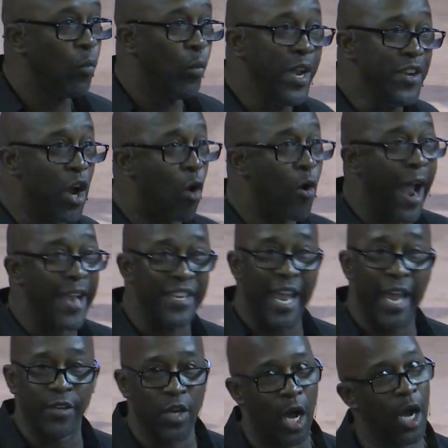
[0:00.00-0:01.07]
We know right
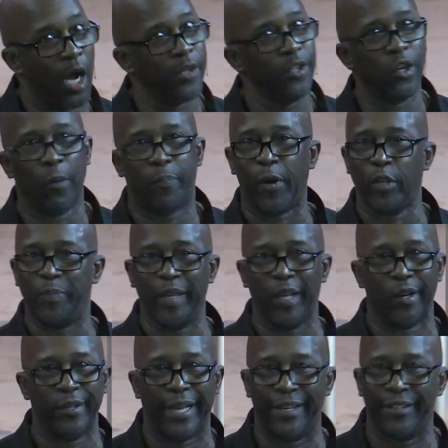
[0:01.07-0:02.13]
there. No, you don't supposed to be
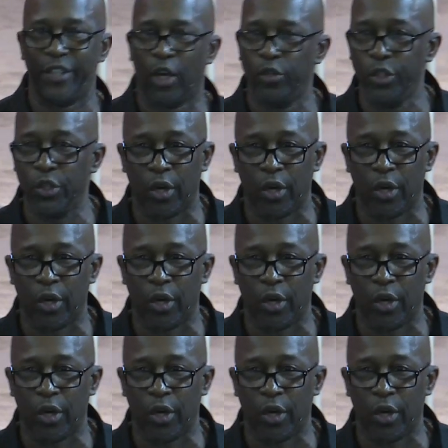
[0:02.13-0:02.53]
on that door.